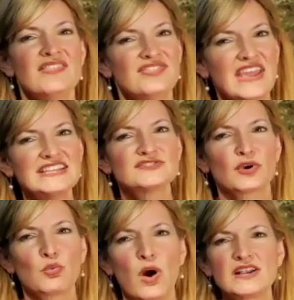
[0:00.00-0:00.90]
Thanks
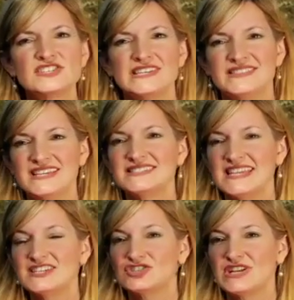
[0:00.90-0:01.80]
for watching this
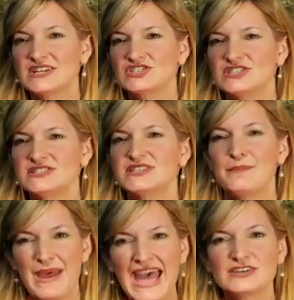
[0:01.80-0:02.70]
introduction to
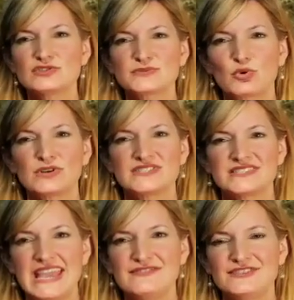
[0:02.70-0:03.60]
paddle sports
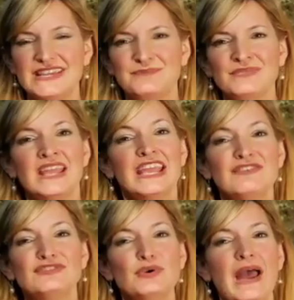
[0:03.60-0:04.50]
safety.
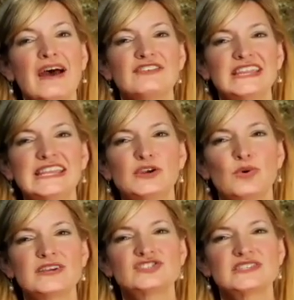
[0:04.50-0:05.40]
If you have any
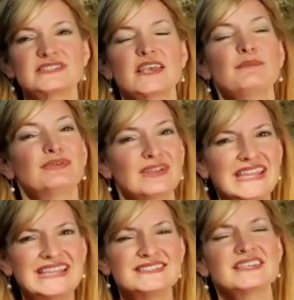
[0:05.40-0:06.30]
questions,
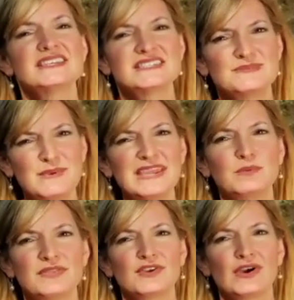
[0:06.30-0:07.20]
please speak
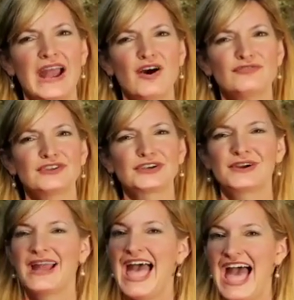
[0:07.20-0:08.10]
with your outfitter.
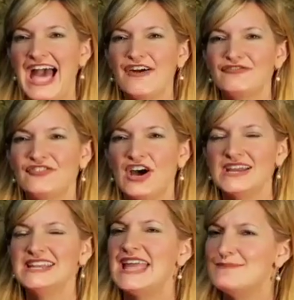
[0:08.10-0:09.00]
Have
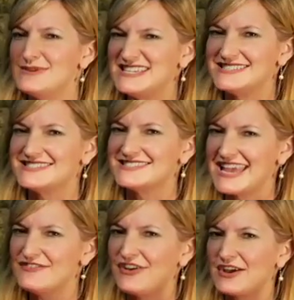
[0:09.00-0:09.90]
fun and be
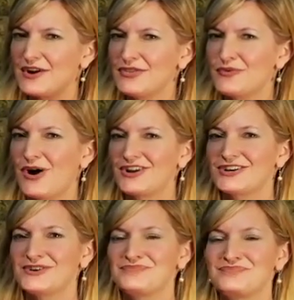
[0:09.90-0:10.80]
safe out on the water.